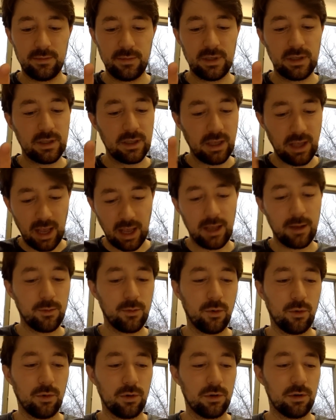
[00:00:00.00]
in the
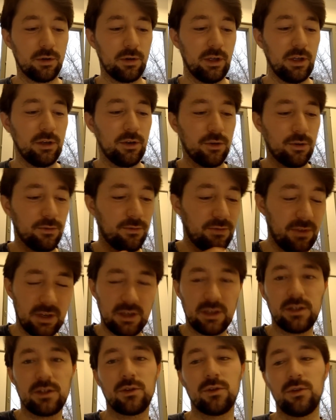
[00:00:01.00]
game or in your
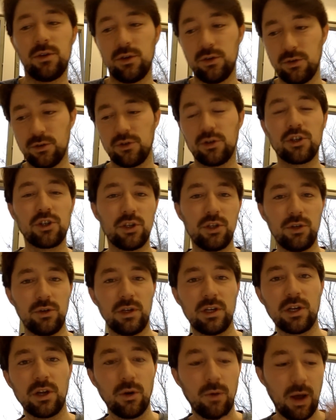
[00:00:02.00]
fitness or in your nutrition, you
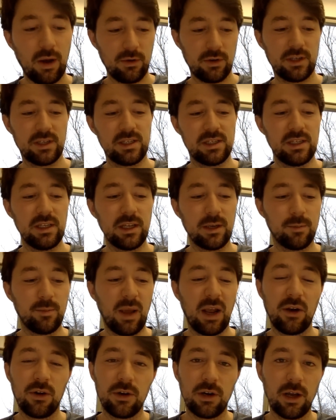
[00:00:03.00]
need to go out and seek
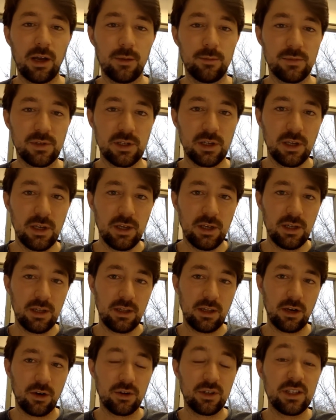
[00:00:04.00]
paradigms
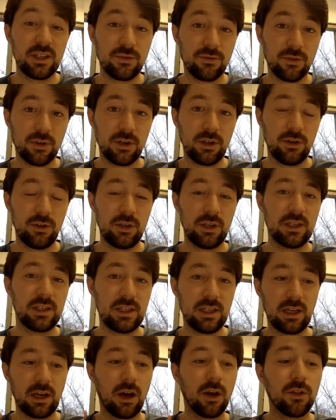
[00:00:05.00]
that are different. You need to
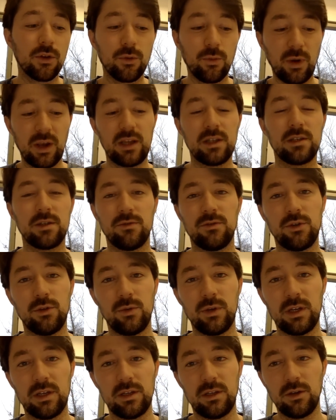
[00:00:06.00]
seek other ways of
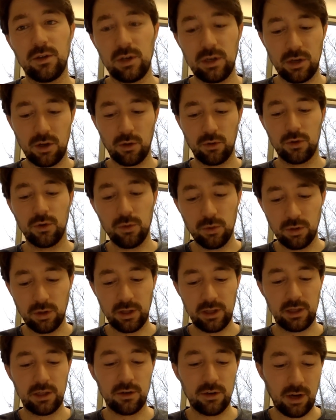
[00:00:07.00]
doing it. You need to go Google
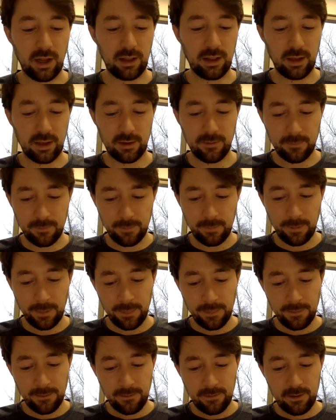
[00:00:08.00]
on the internet, like,
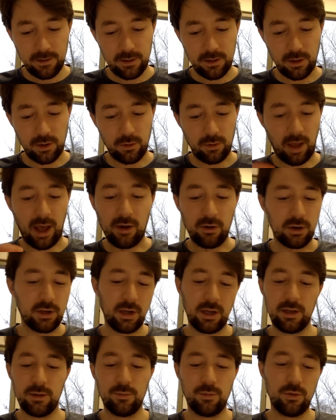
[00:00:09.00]
how can
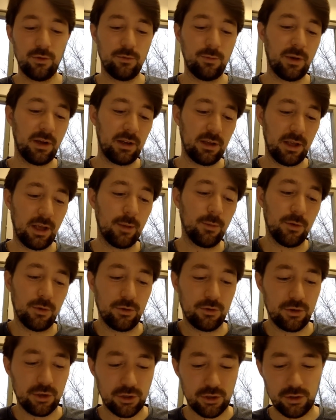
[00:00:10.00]
I improve my gamer
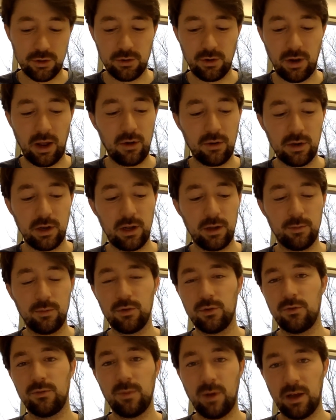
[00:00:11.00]
nutrition, or how can I
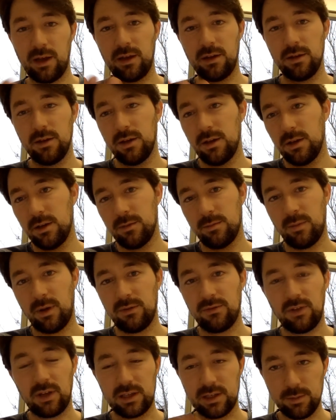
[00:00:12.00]
improve my
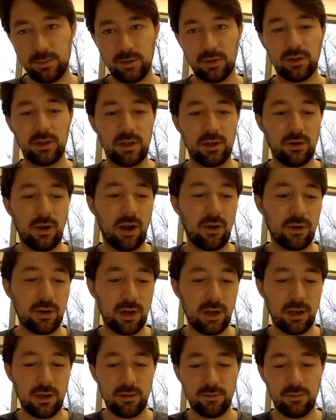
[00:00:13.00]
flexibility, or how can
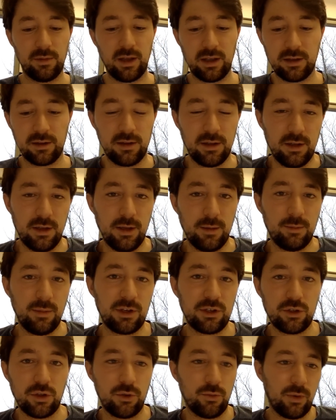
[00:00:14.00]
I like make
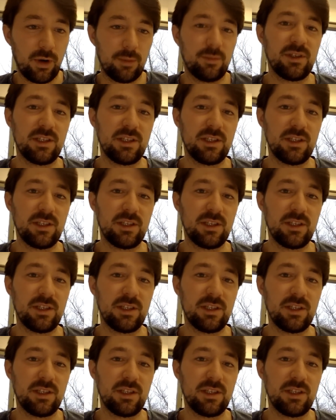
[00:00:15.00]
sure that when I'm